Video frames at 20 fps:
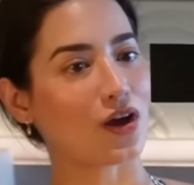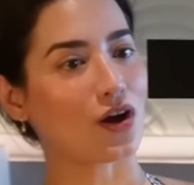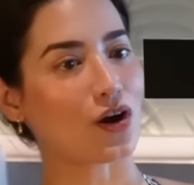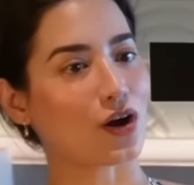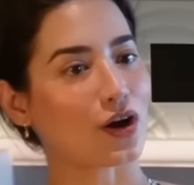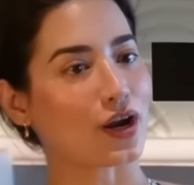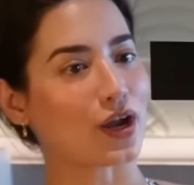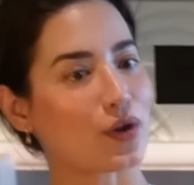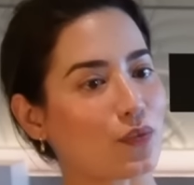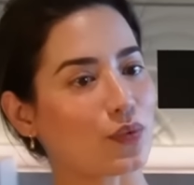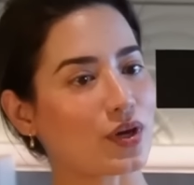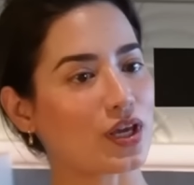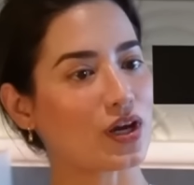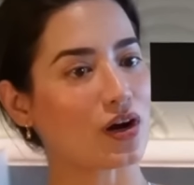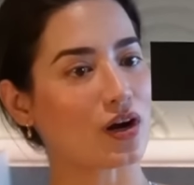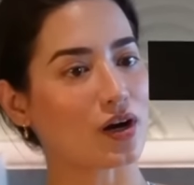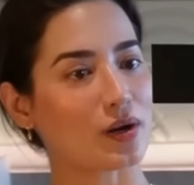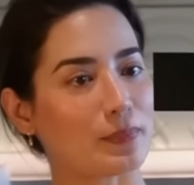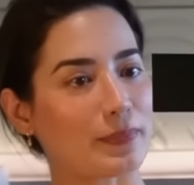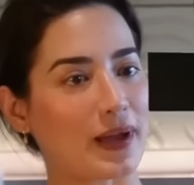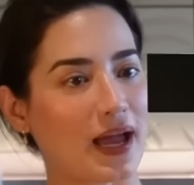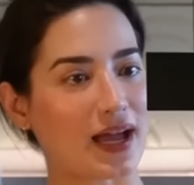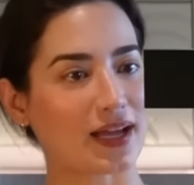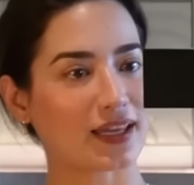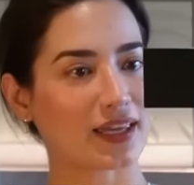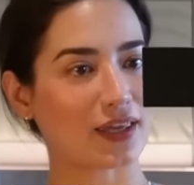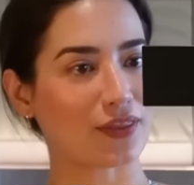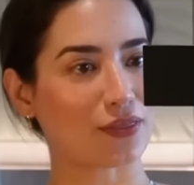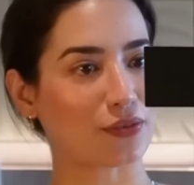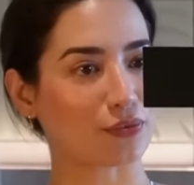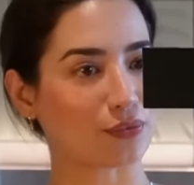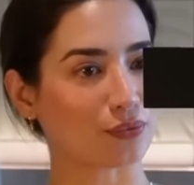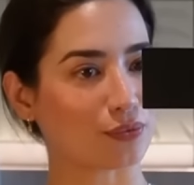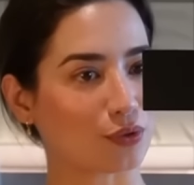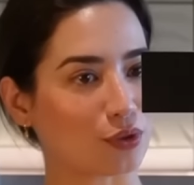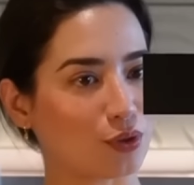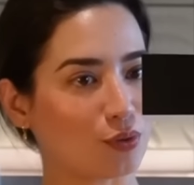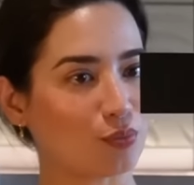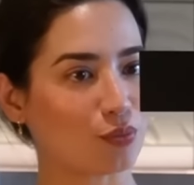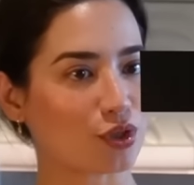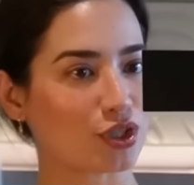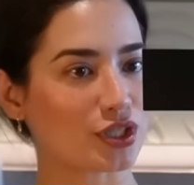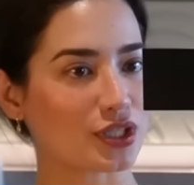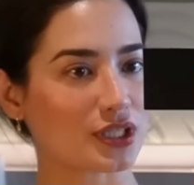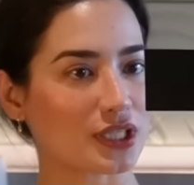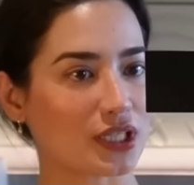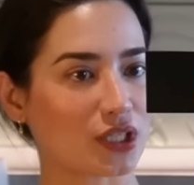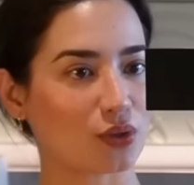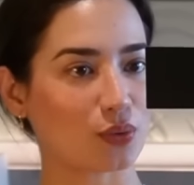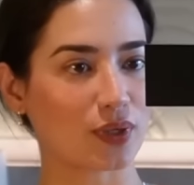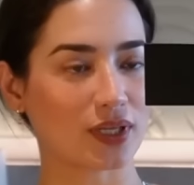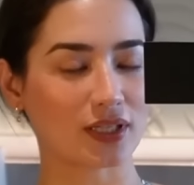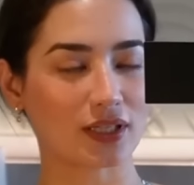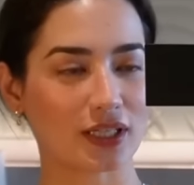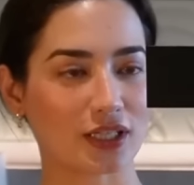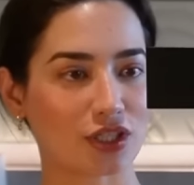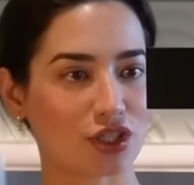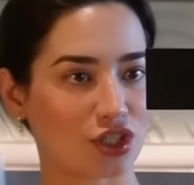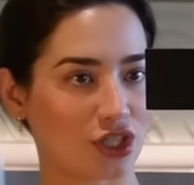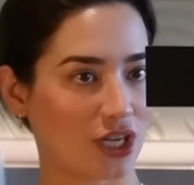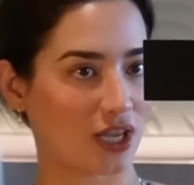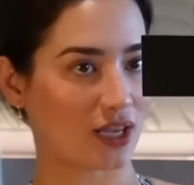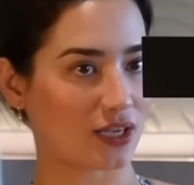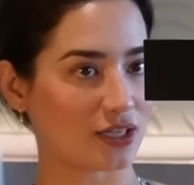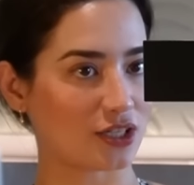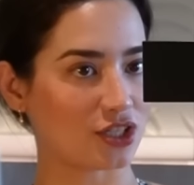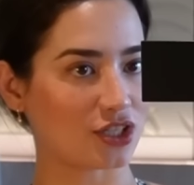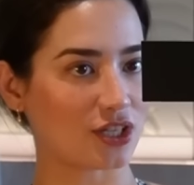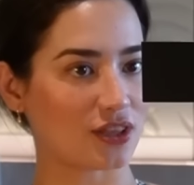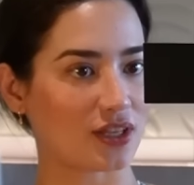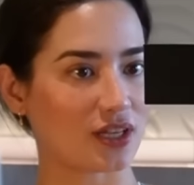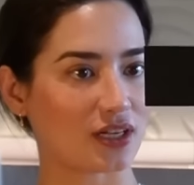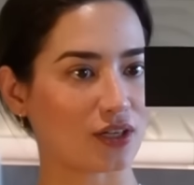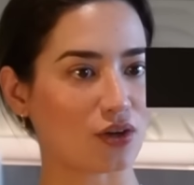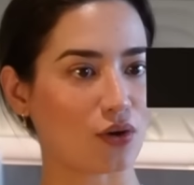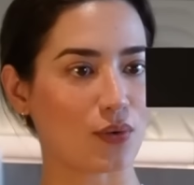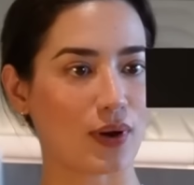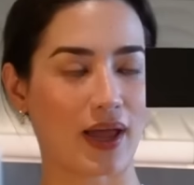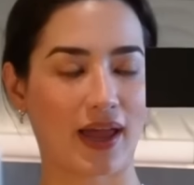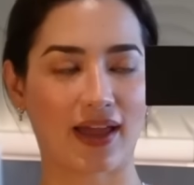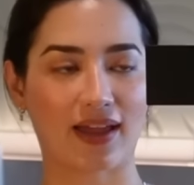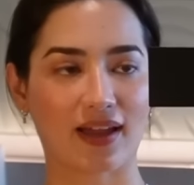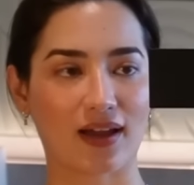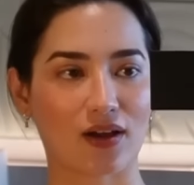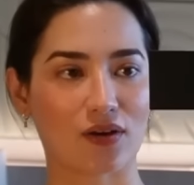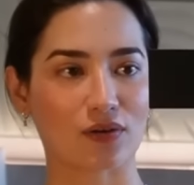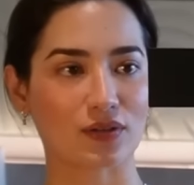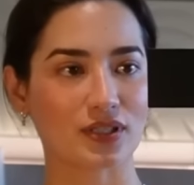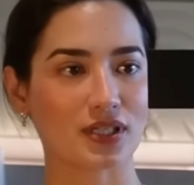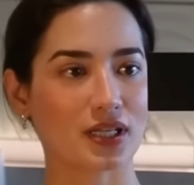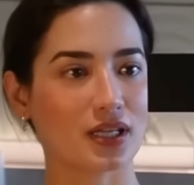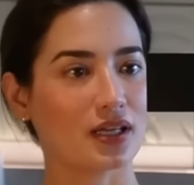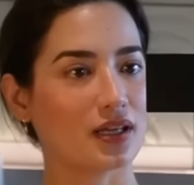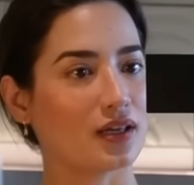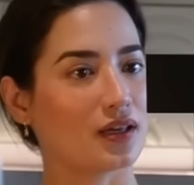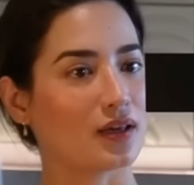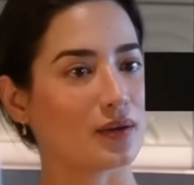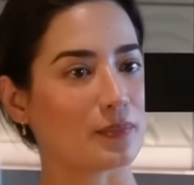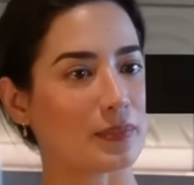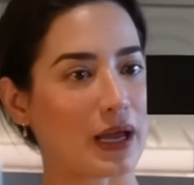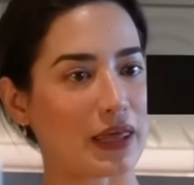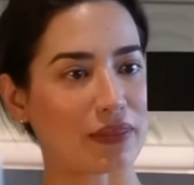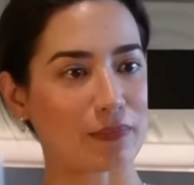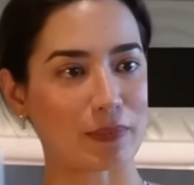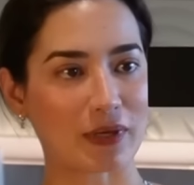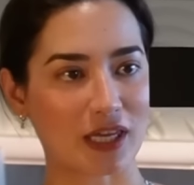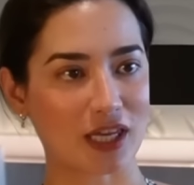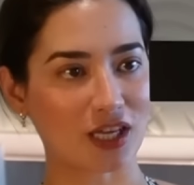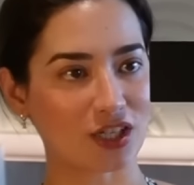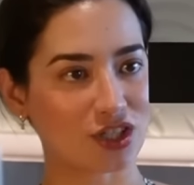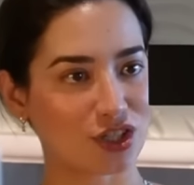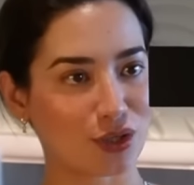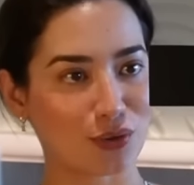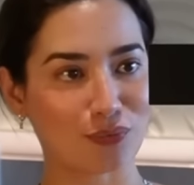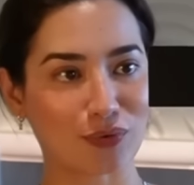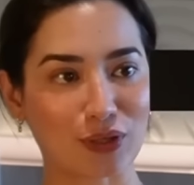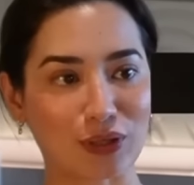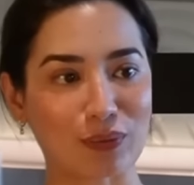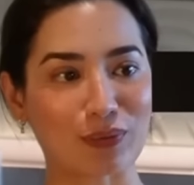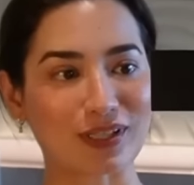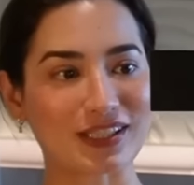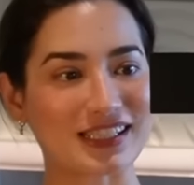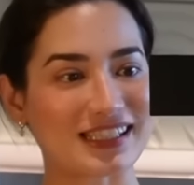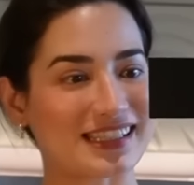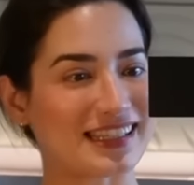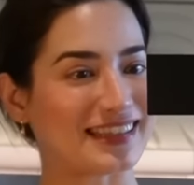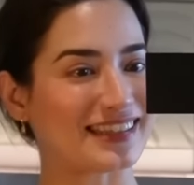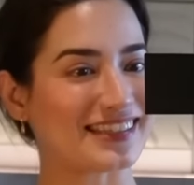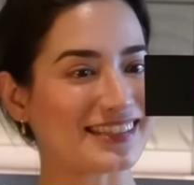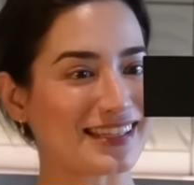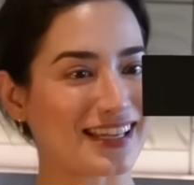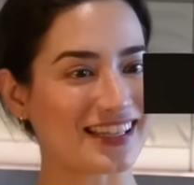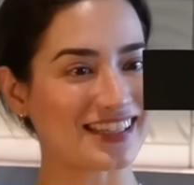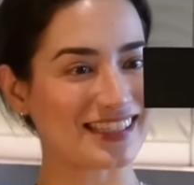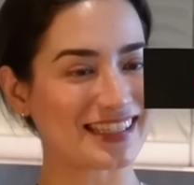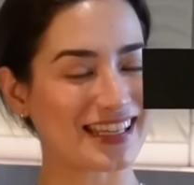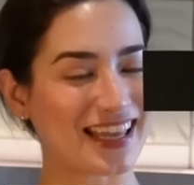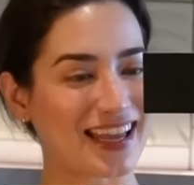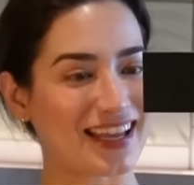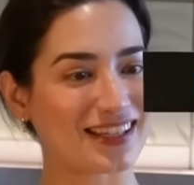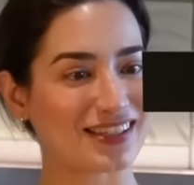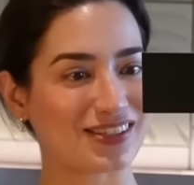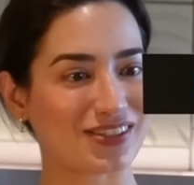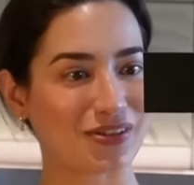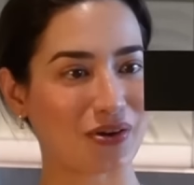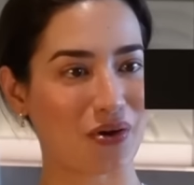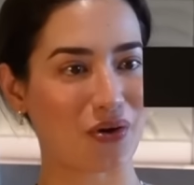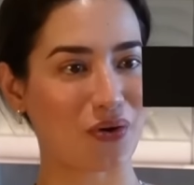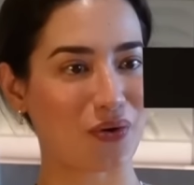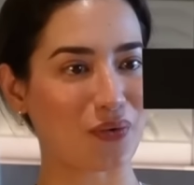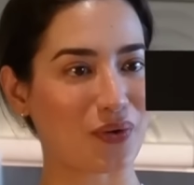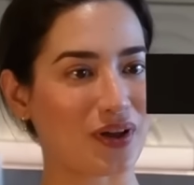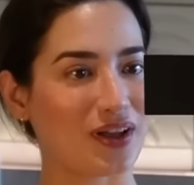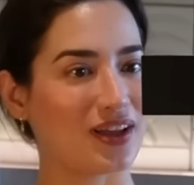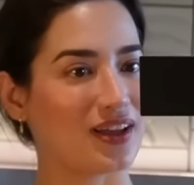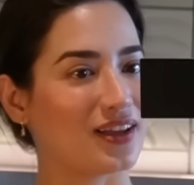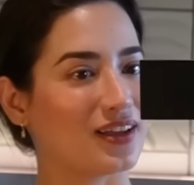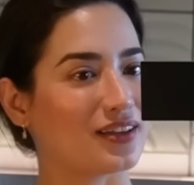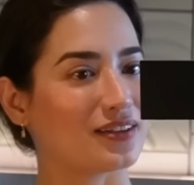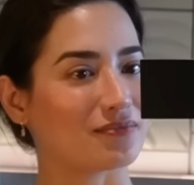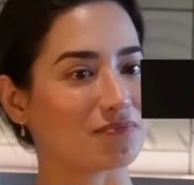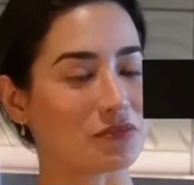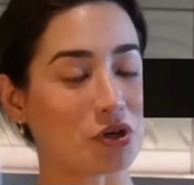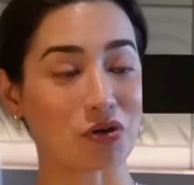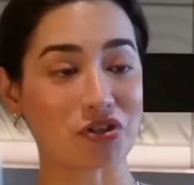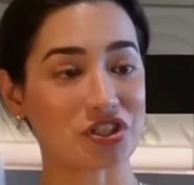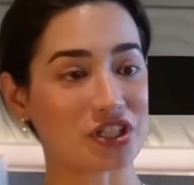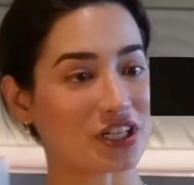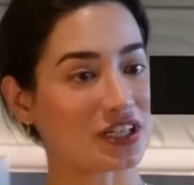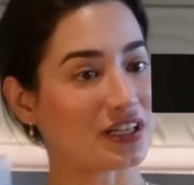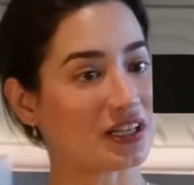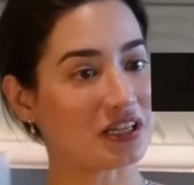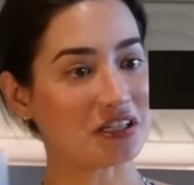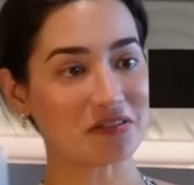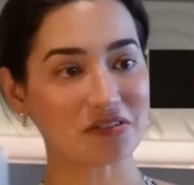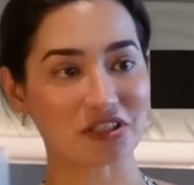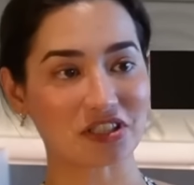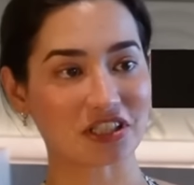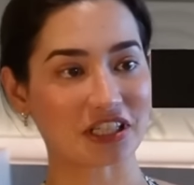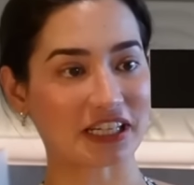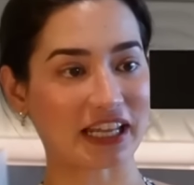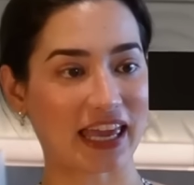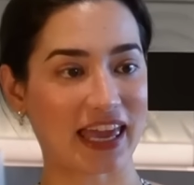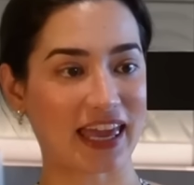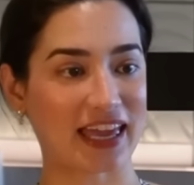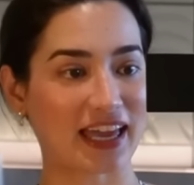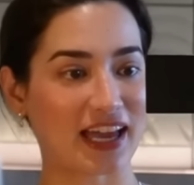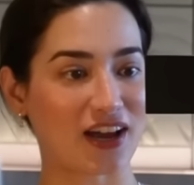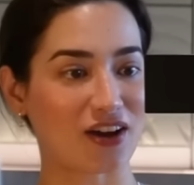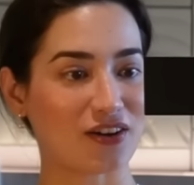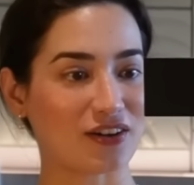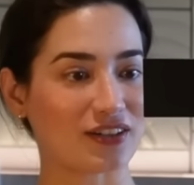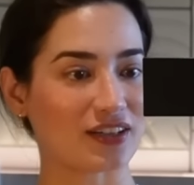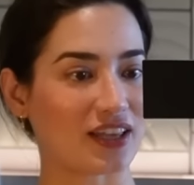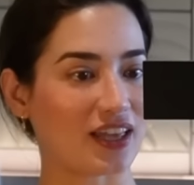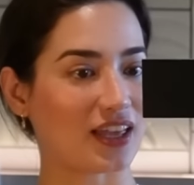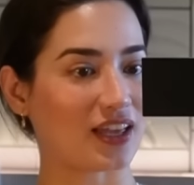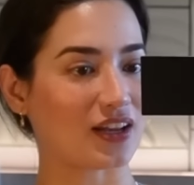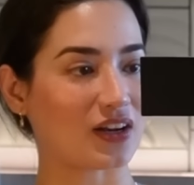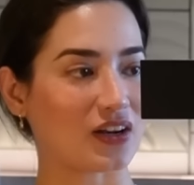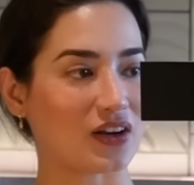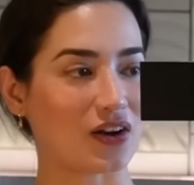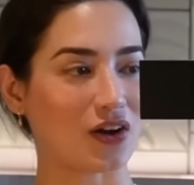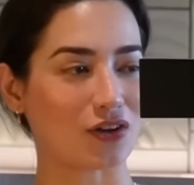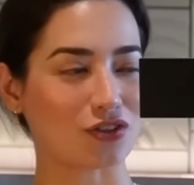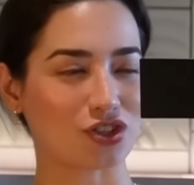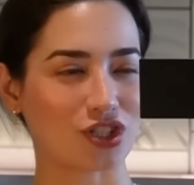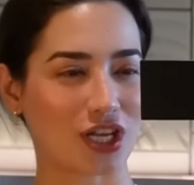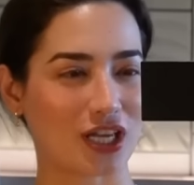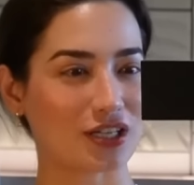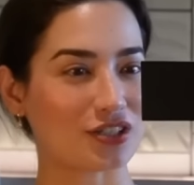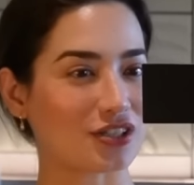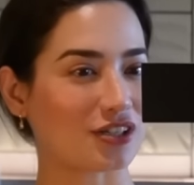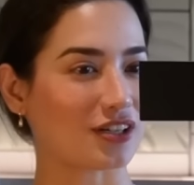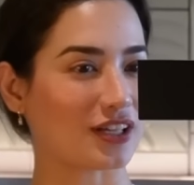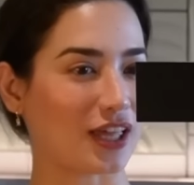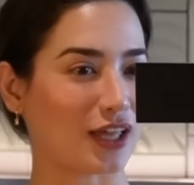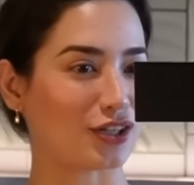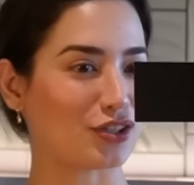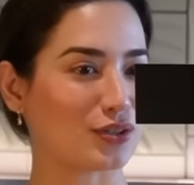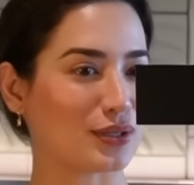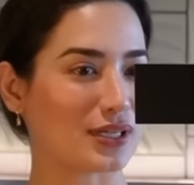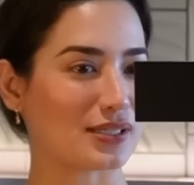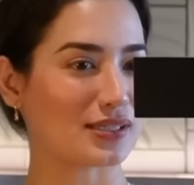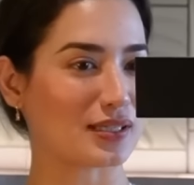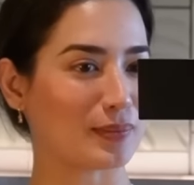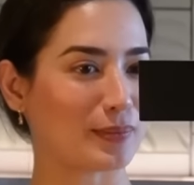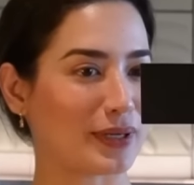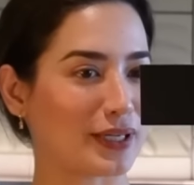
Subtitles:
All right, we are back in the room. We're just gonna quickly change and then go hang out by the beach. He really wants to see the sunset, so no agenda, just gonna hang out and I'll change and I'll catch you guys in a